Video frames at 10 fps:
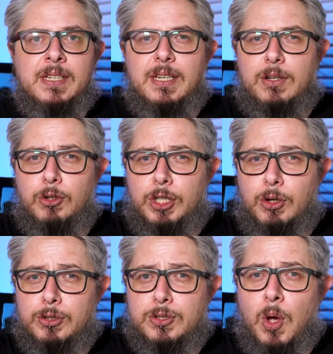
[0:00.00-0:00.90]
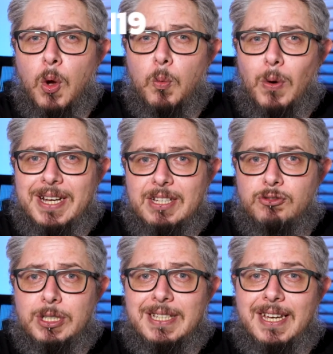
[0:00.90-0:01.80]
and only costs
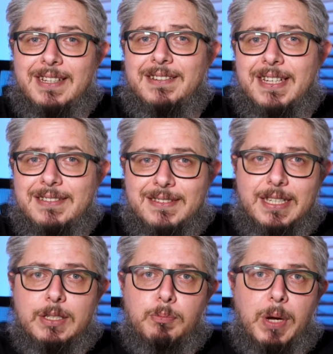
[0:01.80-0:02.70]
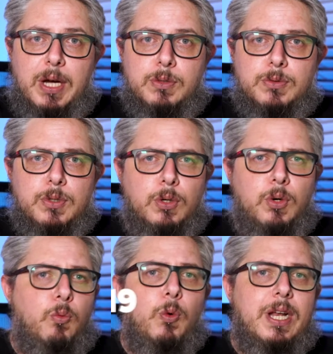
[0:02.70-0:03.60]
£119
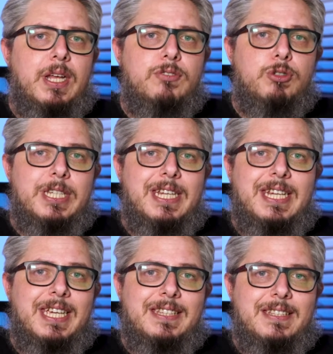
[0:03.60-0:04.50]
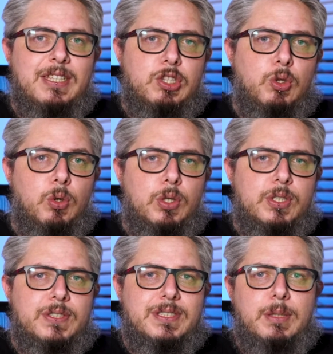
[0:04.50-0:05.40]
or
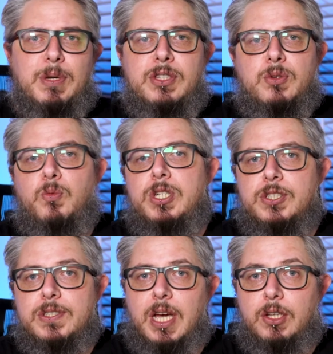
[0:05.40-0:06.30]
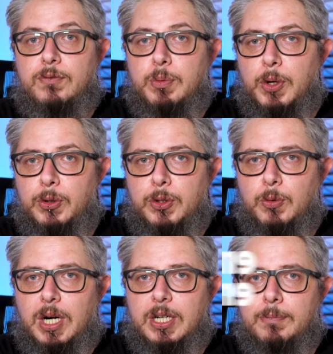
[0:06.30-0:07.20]
$119, depends on which side of the pond
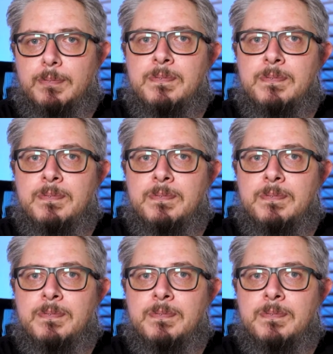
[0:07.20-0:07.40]
you are.